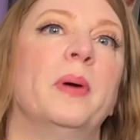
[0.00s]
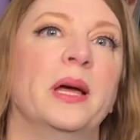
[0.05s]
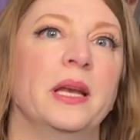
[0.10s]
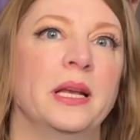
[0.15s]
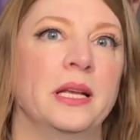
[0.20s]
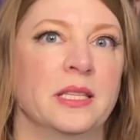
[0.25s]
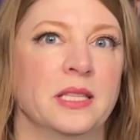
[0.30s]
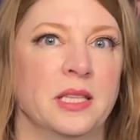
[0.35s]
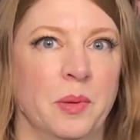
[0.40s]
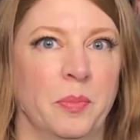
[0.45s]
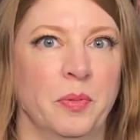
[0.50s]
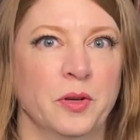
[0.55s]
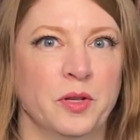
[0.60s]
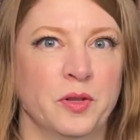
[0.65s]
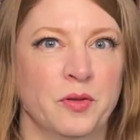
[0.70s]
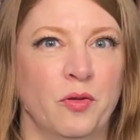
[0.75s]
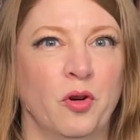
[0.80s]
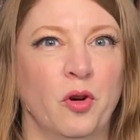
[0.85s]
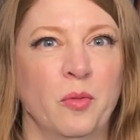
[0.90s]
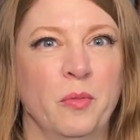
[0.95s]
bunny
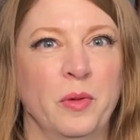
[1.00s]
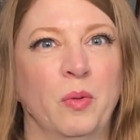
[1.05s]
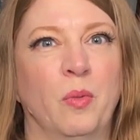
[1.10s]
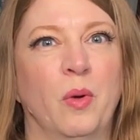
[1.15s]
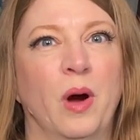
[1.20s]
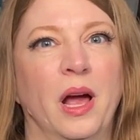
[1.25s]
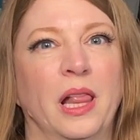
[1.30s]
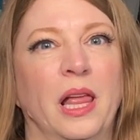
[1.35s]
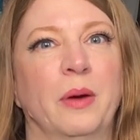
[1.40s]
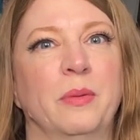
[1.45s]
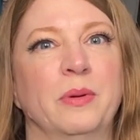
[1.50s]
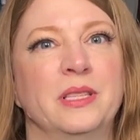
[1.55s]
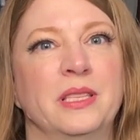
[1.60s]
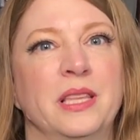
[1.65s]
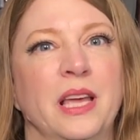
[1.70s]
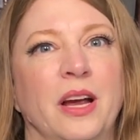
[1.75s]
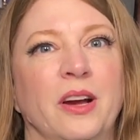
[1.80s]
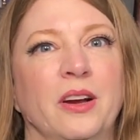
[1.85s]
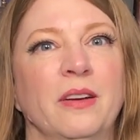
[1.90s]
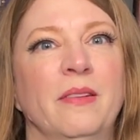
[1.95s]
slippers for me while I was
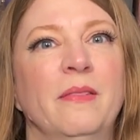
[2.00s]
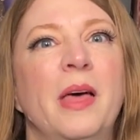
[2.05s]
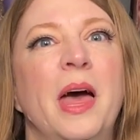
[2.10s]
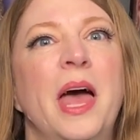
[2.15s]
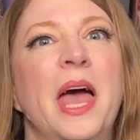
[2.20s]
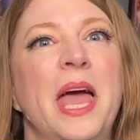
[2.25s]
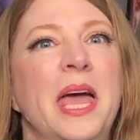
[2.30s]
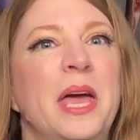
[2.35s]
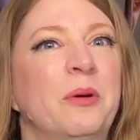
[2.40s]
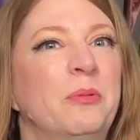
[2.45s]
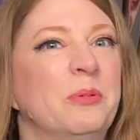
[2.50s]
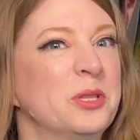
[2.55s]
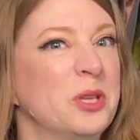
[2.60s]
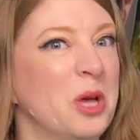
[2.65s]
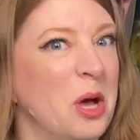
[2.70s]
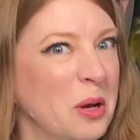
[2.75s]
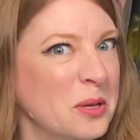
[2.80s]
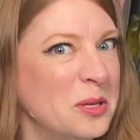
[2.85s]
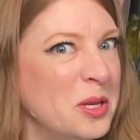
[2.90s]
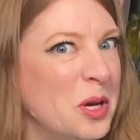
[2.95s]
there. It was
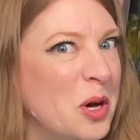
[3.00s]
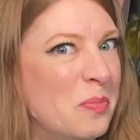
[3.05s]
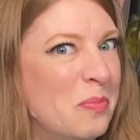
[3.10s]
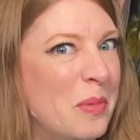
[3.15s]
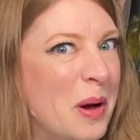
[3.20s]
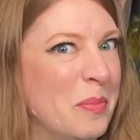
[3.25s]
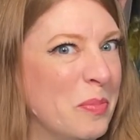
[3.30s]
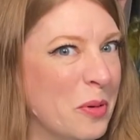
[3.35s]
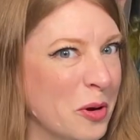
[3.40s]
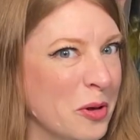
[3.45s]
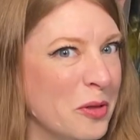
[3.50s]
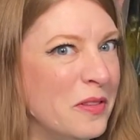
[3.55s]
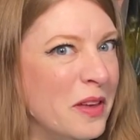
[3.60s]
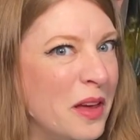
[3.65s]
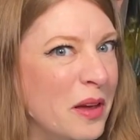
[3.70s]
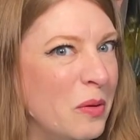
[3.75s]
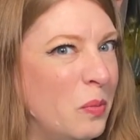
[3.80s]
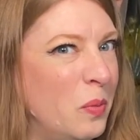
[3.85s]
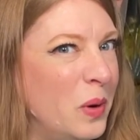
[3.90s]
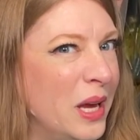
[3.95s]
also my
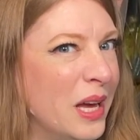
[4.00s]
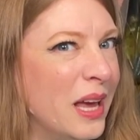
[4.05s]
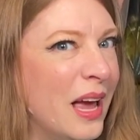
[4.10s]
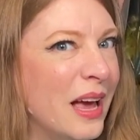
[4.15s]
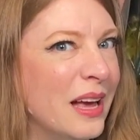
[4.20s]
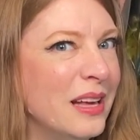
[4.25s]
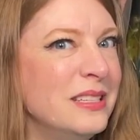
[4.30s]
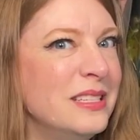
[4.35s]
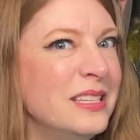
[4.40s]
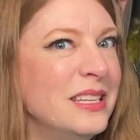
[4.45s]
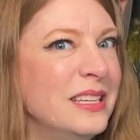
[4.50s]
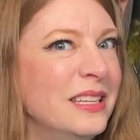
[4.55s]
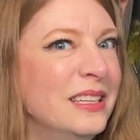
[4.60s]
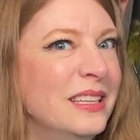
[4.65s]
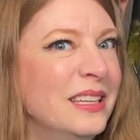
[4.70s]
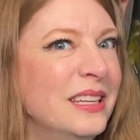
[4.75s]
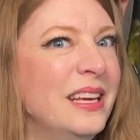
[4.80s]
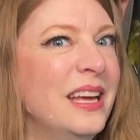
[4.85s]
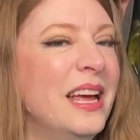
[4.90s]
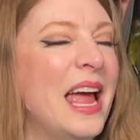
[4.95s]
birthday weekend,
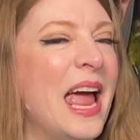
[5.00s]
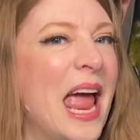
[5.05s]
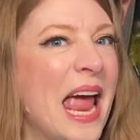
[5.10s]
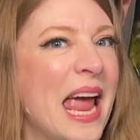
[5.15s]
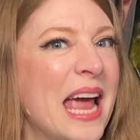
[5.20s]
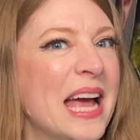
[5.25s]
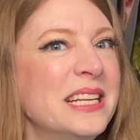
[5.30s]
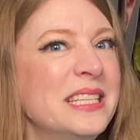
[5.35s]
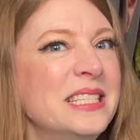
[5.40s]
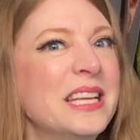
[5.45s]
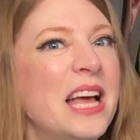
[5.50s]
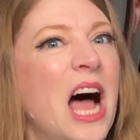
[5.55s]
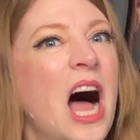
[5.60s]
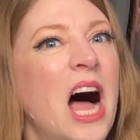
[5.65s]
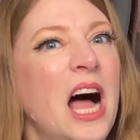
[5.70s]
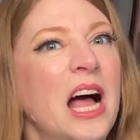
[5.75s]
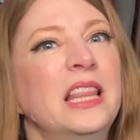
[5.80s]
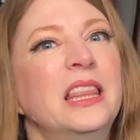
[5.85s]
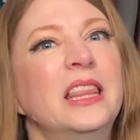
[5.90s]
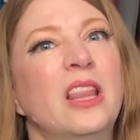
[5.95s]
and
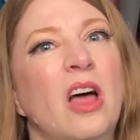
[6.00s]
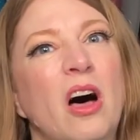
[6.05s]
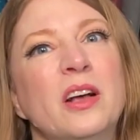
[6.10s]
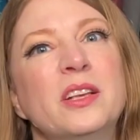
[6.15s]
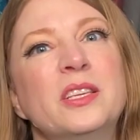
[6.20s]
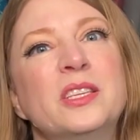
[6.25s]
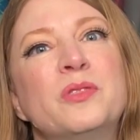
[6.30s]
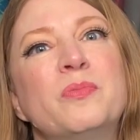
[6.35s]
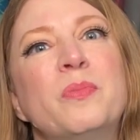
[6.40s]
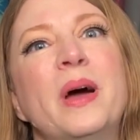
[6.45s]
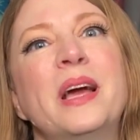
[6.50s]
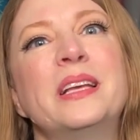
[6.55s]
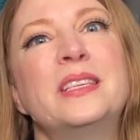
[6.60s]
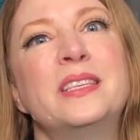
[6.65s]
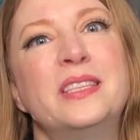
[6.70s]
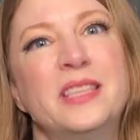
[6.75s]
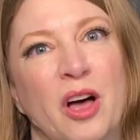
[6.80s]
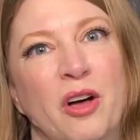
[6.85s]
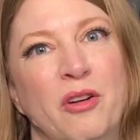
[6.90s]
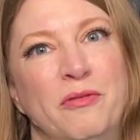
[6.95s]
I lost my
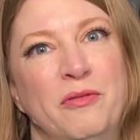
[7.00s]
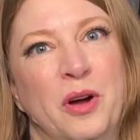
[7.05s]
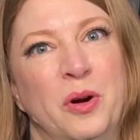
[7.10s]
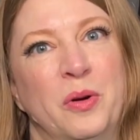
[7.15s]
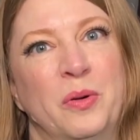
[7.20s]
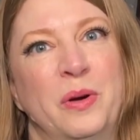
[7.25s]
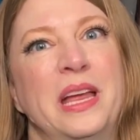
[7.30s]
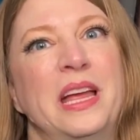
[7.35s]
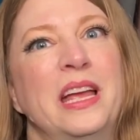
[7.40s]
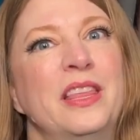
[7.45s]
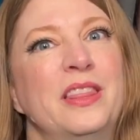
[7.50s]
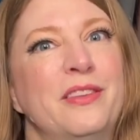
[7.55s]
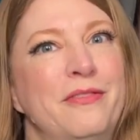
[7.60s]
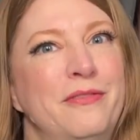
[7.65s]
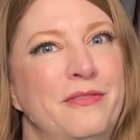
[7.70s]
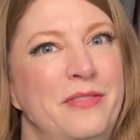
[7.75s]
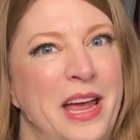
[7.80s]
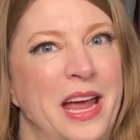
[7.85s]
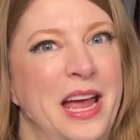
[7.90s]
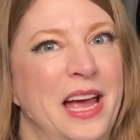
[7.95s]
cell phone in the
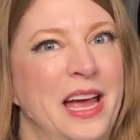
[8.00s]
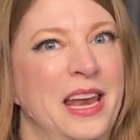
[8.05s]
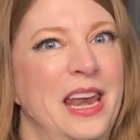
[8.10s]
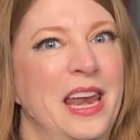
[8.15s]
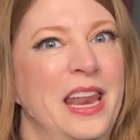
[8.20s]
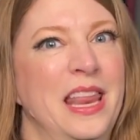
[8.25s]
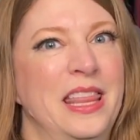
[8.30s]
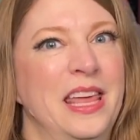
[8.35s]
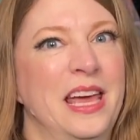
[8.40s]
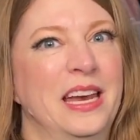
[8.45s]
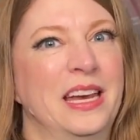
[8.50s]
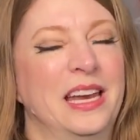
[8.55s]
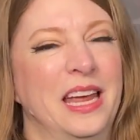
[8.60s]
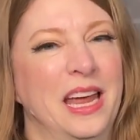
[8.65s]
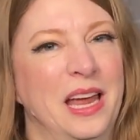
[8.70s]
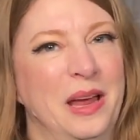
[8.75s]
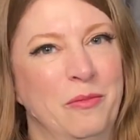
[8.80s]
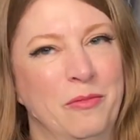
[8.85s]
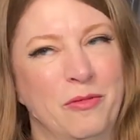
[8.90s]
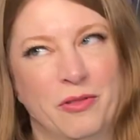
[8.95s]
van that
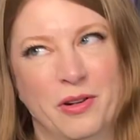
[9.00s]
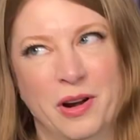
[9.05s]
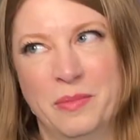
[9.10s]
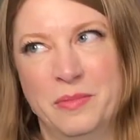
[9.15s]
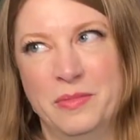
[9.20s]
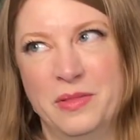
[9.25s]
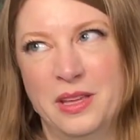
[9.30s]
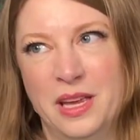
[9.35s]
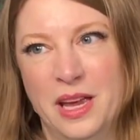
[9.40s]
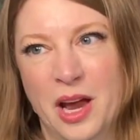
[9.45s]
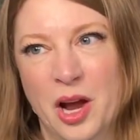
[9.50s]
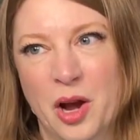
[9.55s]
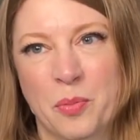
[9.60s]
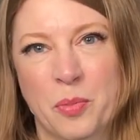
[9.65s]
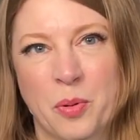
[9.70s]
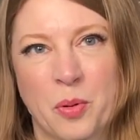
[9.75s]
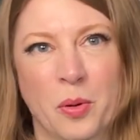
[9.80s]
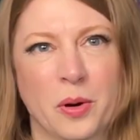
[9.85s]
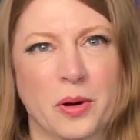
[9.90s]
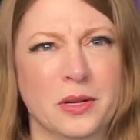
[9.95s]
came from the
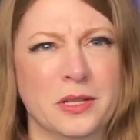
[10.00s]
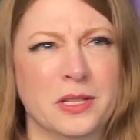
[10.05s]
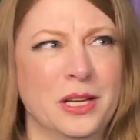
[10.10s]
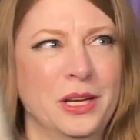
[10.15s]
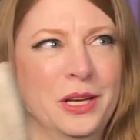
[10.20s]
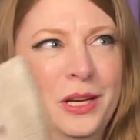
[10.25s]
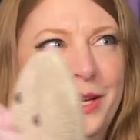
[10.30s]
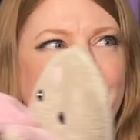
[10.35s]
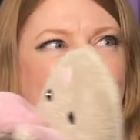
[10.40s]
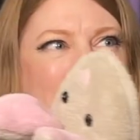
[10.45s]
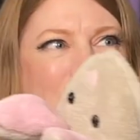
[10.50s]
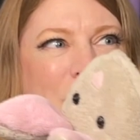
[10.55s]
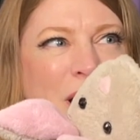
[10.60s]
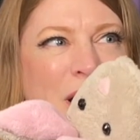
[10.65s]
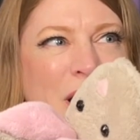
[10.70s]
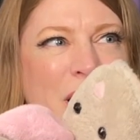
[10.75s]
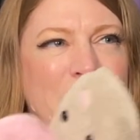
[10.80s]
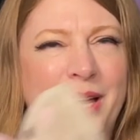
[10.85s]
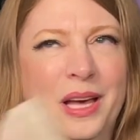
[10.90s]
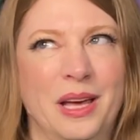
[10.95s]
airport.
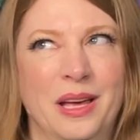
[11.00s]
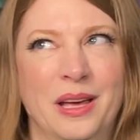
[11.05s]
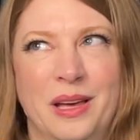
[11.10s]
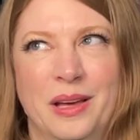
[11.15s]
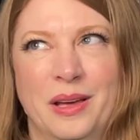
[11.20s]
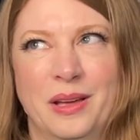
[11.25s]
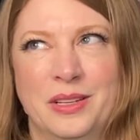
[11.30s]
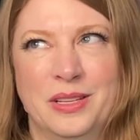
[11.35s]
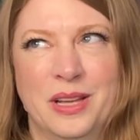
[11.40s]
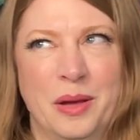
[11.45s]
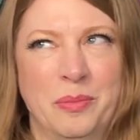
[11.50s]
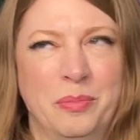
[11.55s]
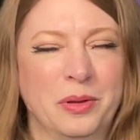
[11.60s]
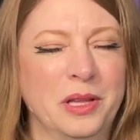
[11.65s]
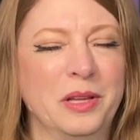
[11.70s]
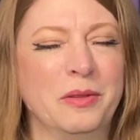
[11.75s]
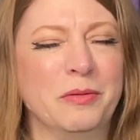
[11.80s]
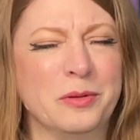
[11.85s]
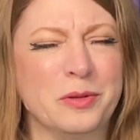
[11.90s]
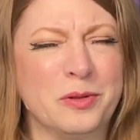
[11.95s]
I
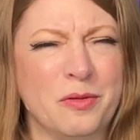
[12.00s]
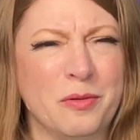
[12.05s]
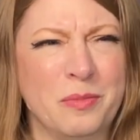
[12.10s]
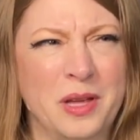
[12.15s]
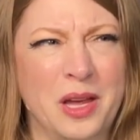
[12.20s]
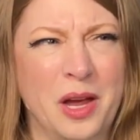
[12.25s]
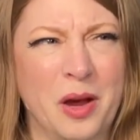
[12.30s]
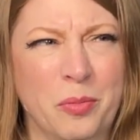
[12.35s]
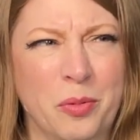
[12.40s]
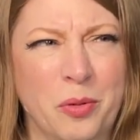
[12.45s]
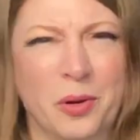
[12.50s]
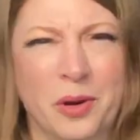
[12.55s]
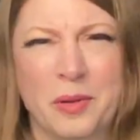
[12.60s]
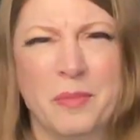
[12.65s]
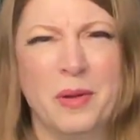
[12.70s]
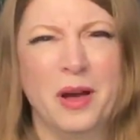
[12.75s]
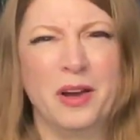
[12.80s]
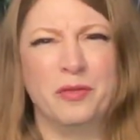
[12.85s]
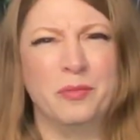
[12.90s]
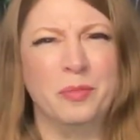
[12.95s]
believe it was from the airport. It
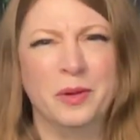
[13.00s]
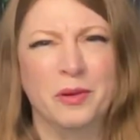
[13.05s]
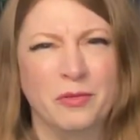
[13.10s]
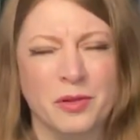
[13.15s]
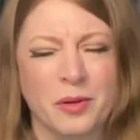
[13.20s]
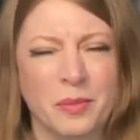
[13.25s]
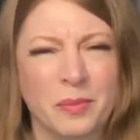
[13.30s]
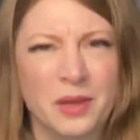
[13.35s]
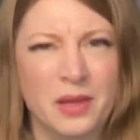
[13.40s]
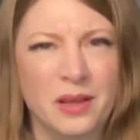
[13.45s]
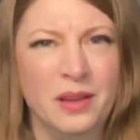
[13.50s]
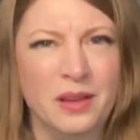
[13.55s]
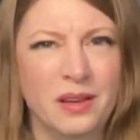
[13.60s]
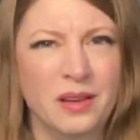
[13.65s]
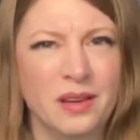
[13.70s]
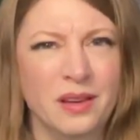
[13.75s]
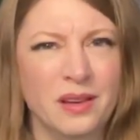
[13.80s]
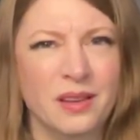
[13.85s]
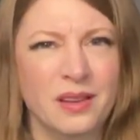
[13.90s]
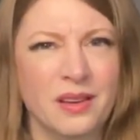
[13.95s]
might have been from
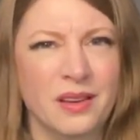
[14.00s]
the